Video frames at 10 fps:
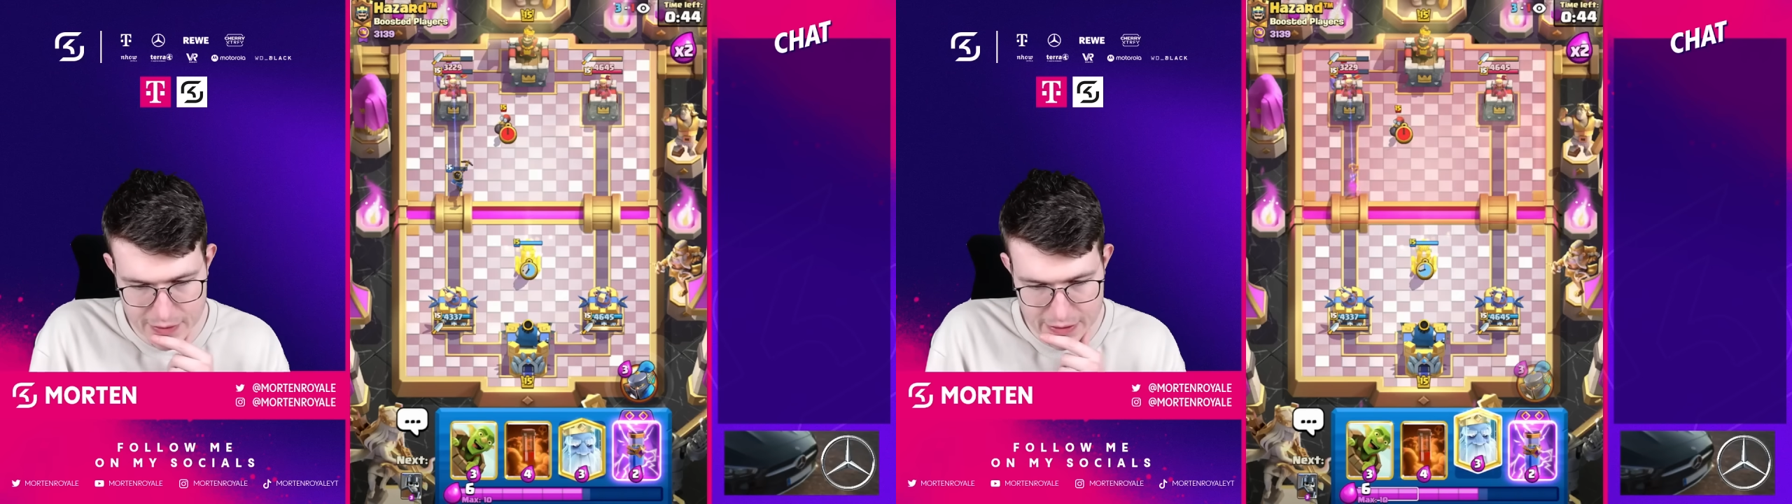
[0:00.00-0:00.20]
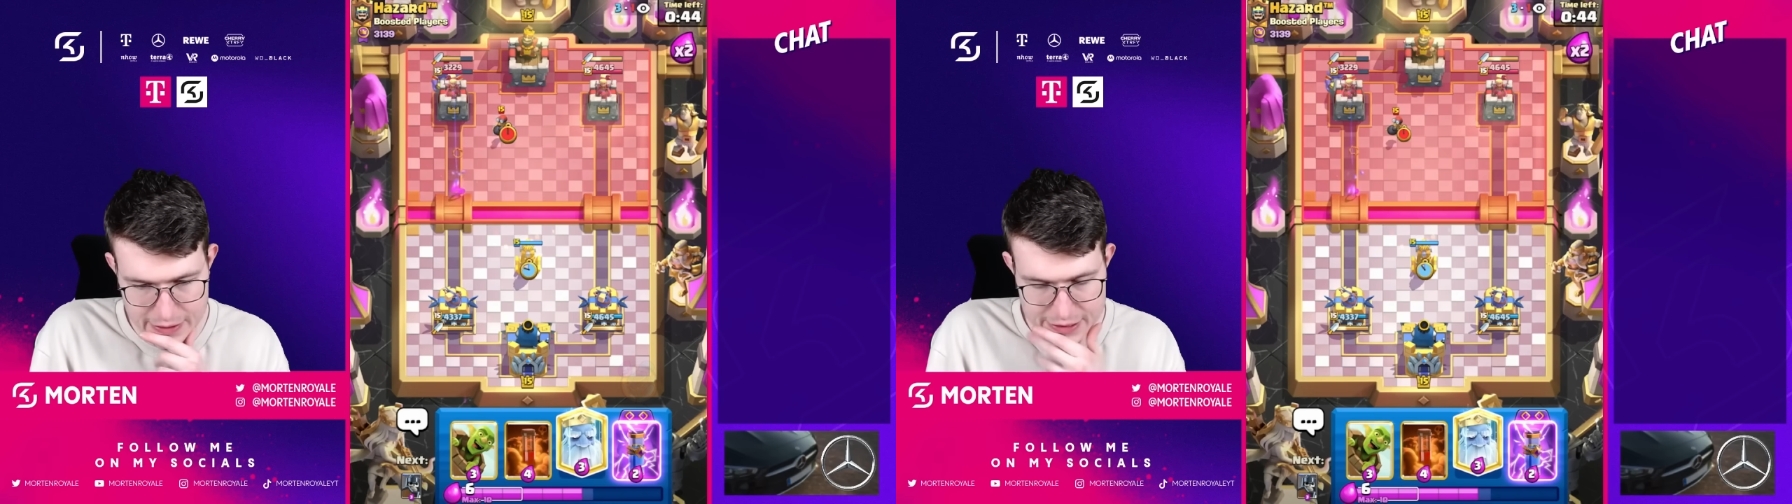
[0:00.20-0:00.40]

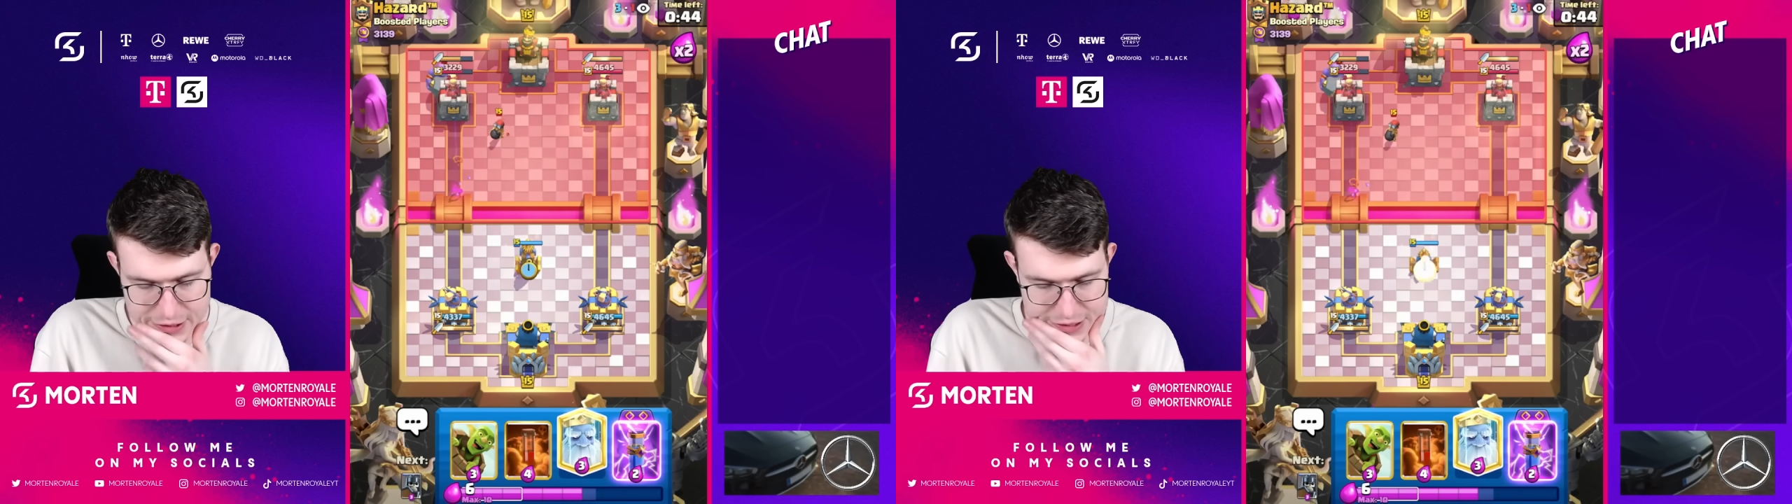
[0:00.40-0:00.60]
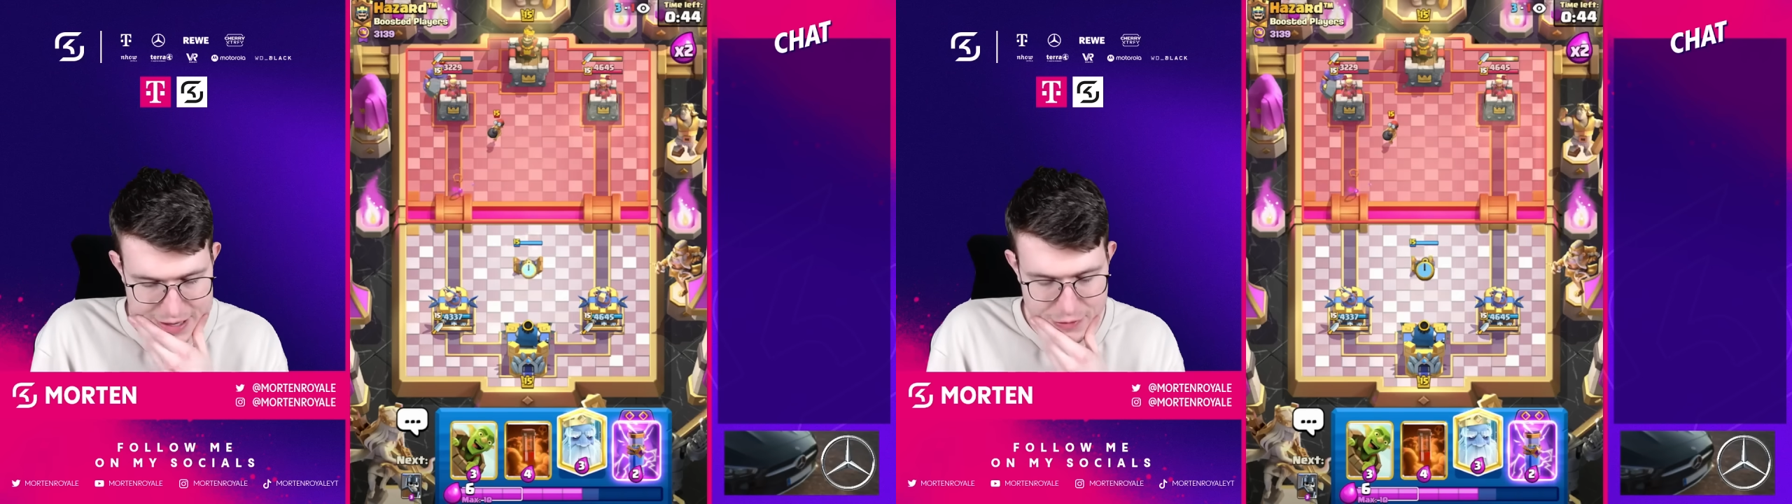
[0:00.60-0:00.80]
Okay,
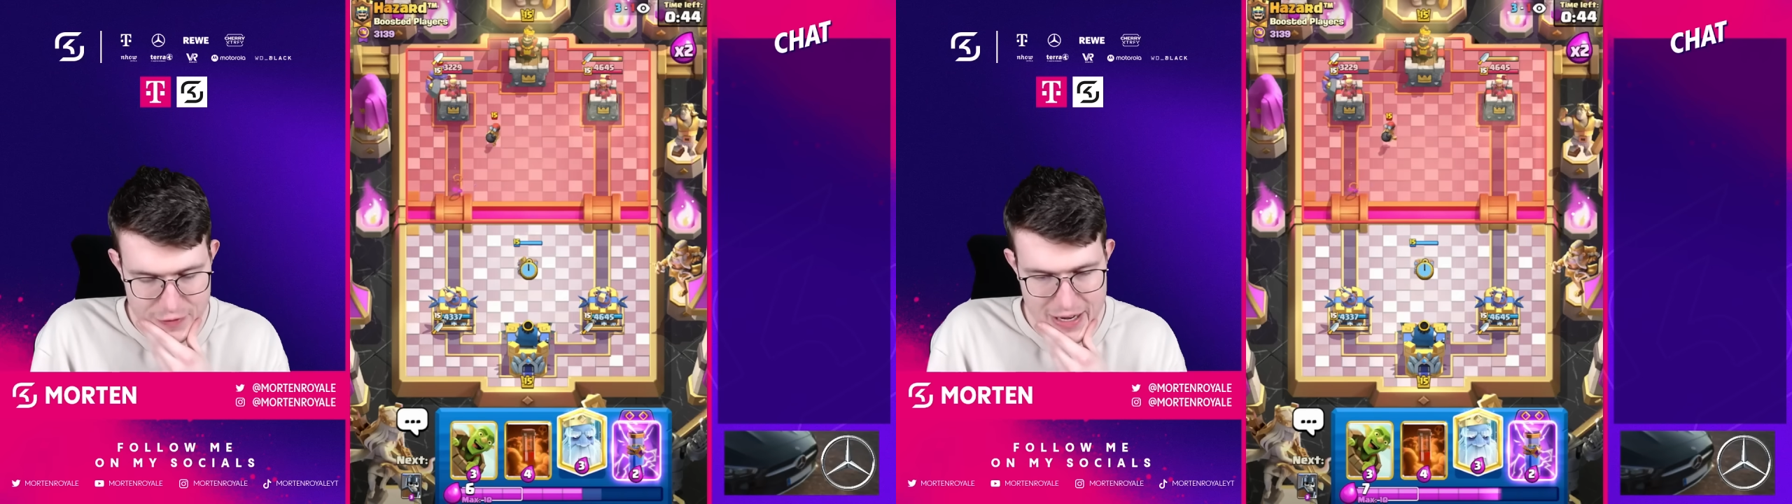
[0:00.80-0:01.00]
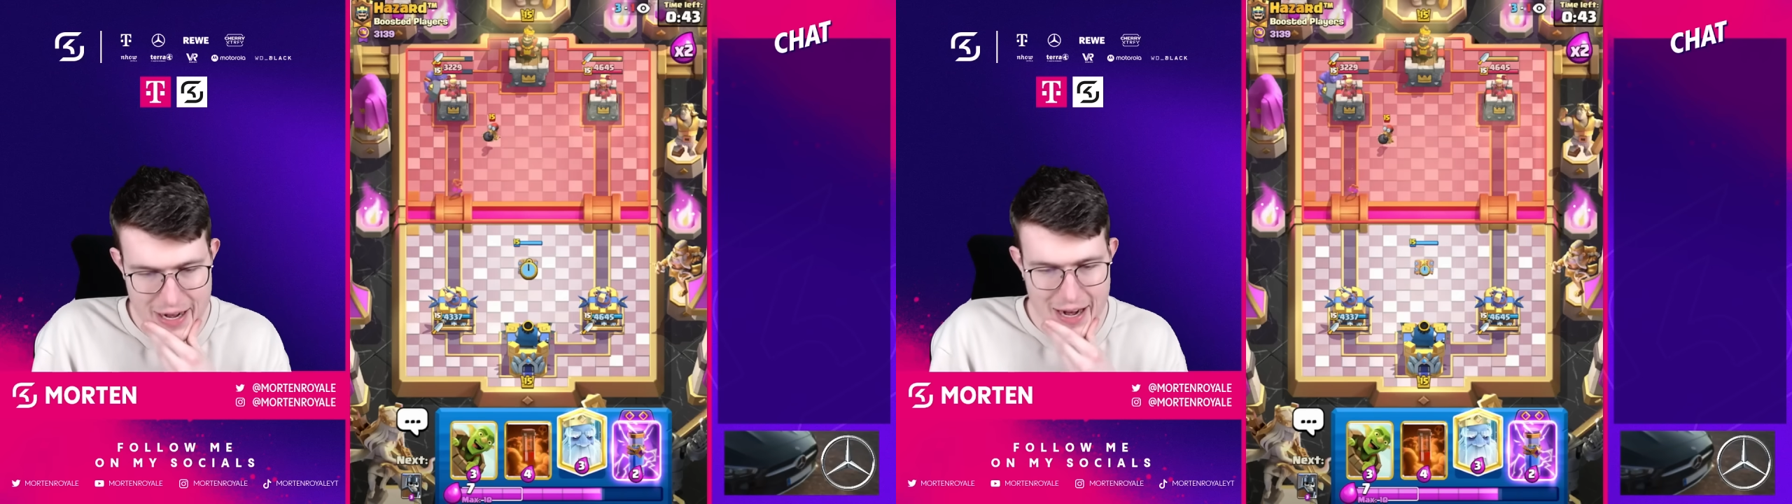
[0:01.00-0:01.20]
so that would
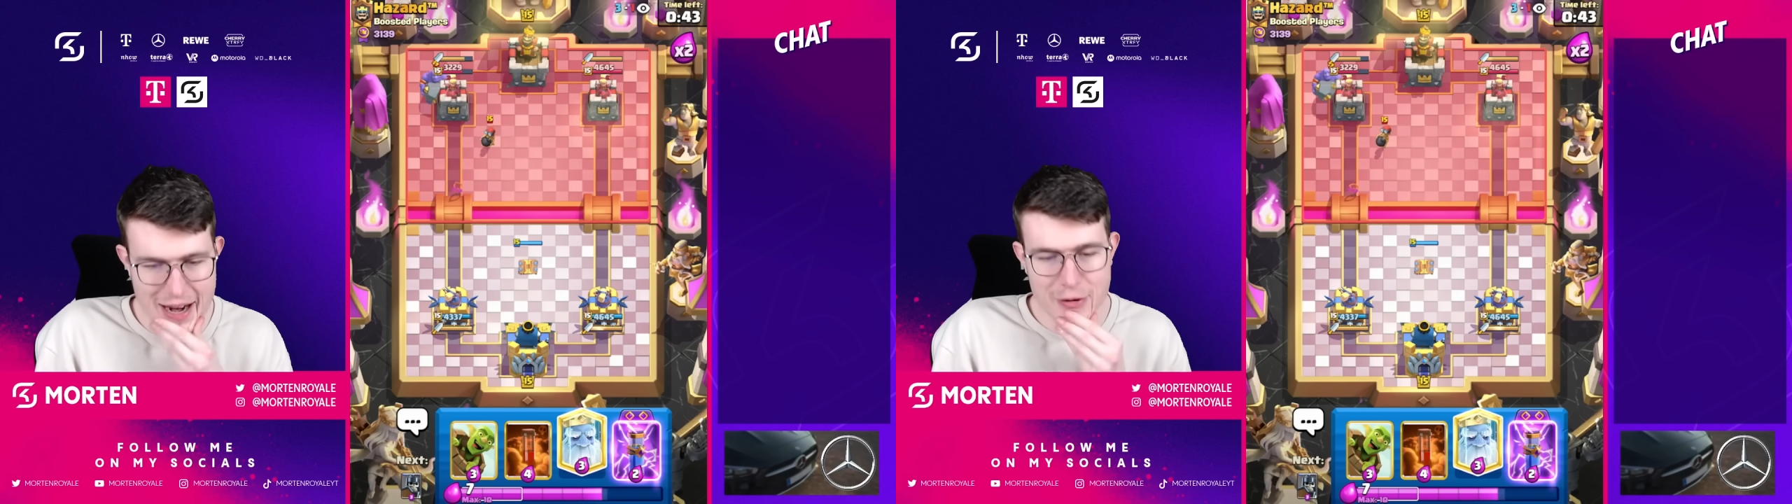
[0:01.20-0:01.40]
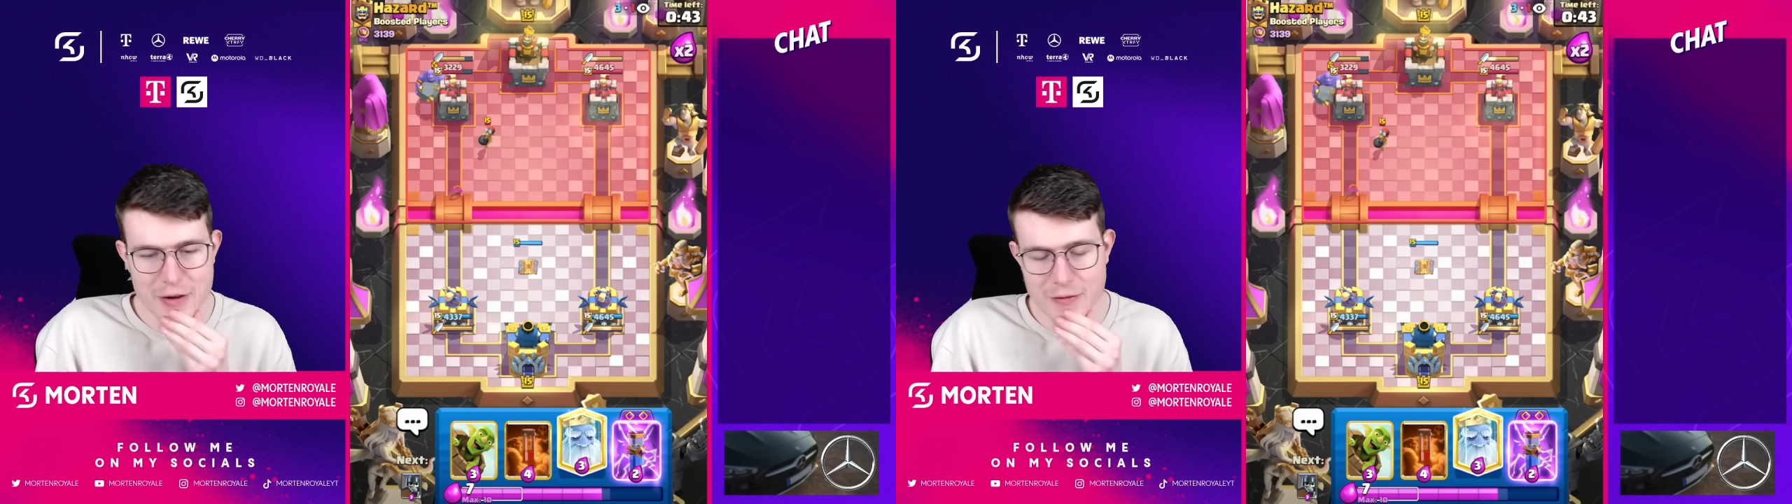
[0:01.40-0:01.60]
that, I
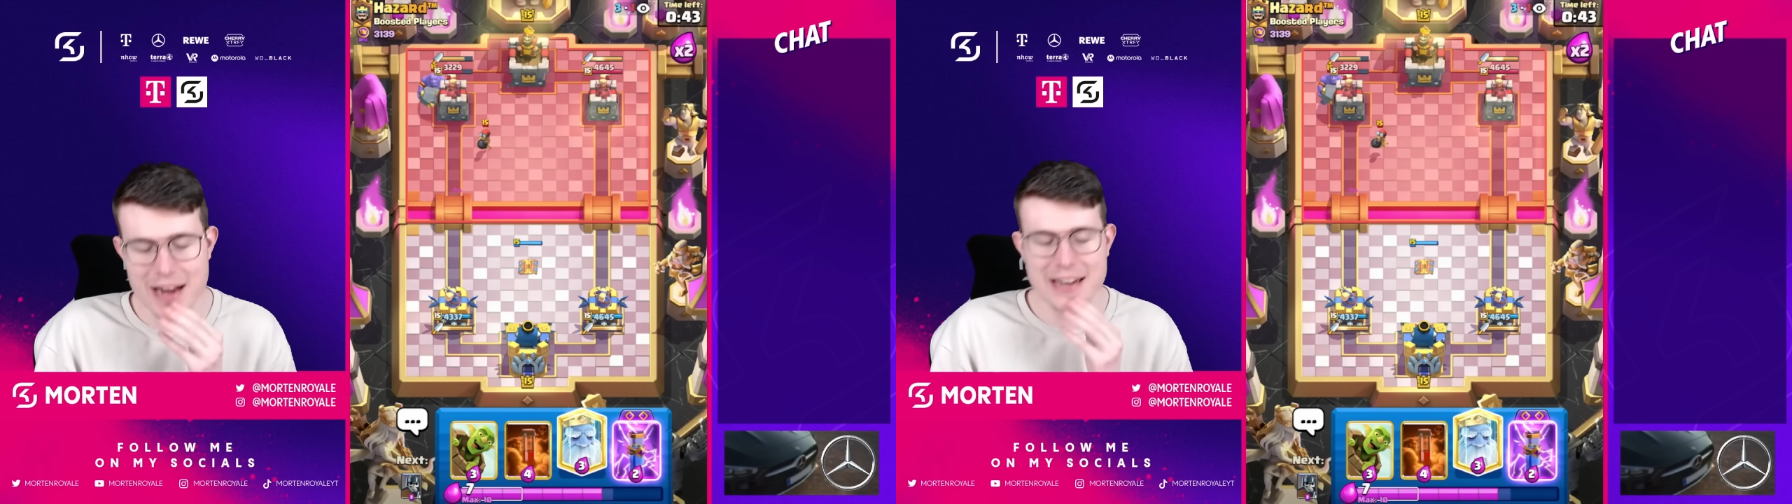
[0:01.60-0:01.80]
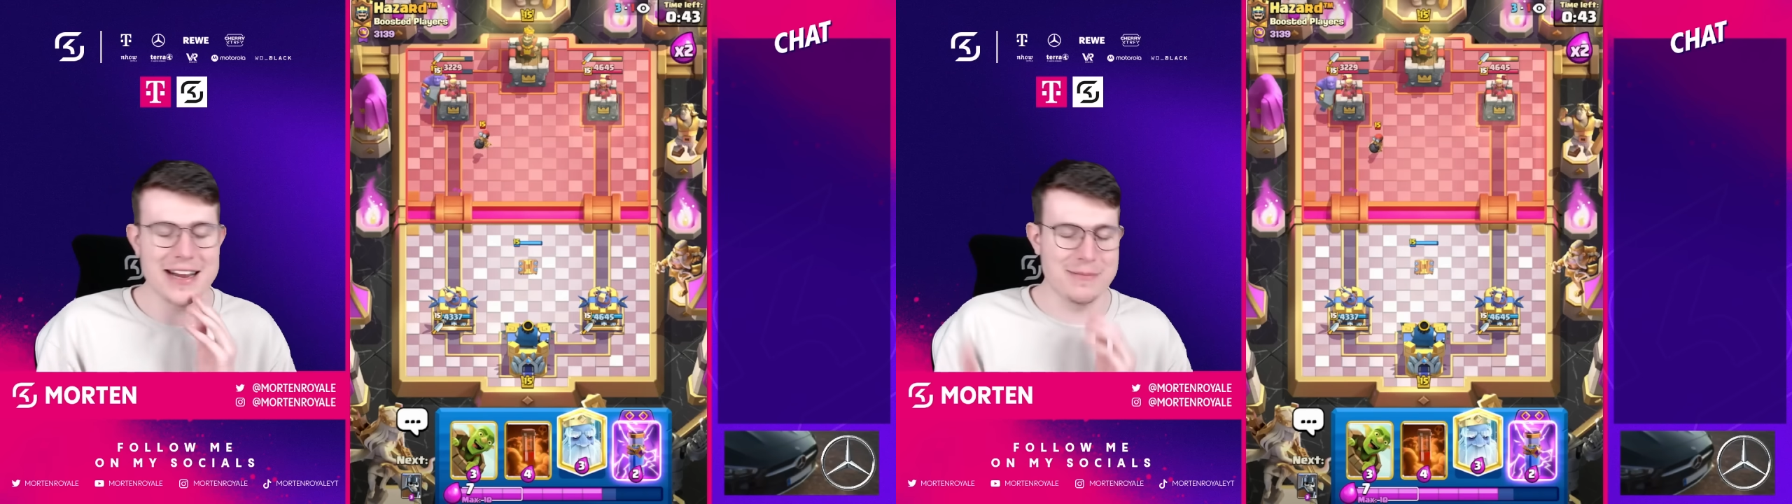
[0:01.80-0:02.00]
would have
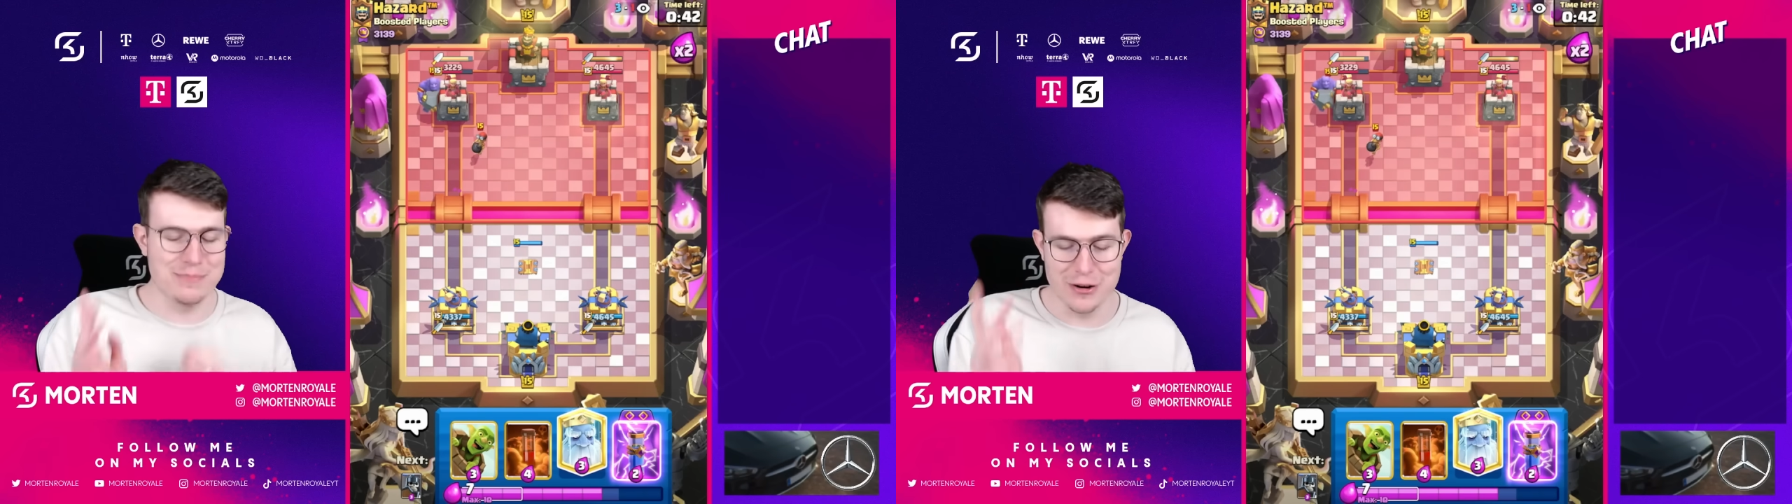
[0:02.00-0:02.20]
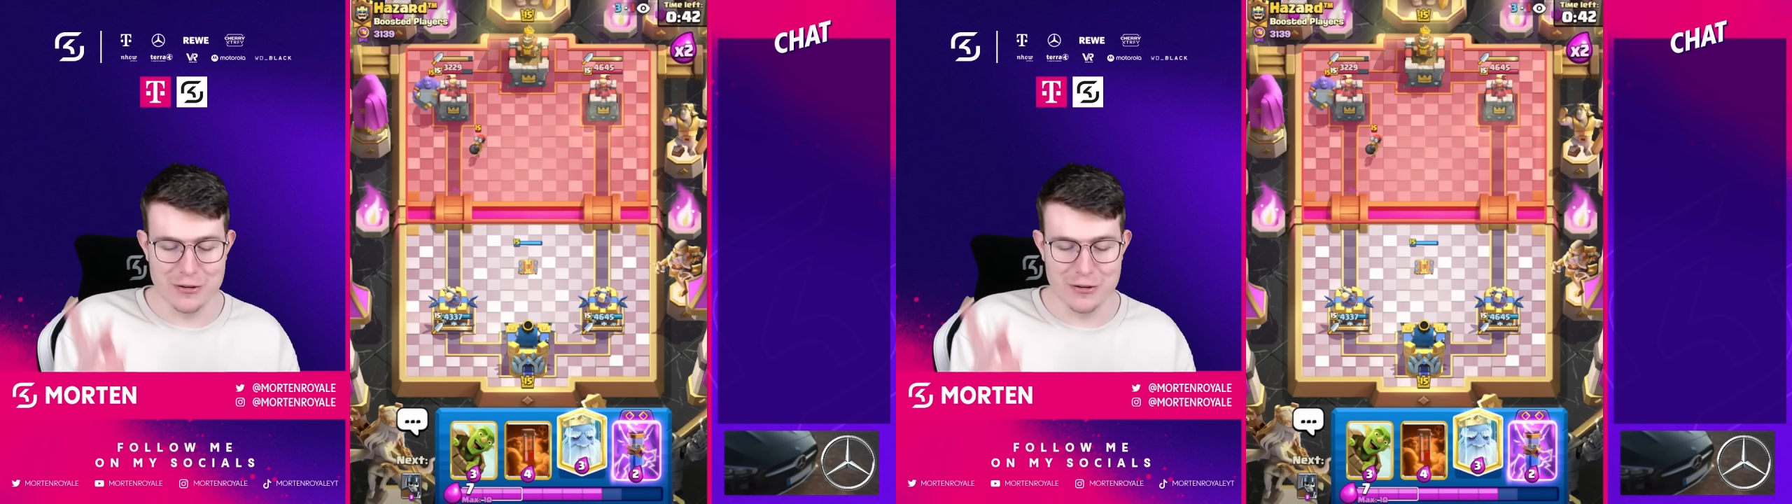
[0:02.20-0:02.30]
like bro,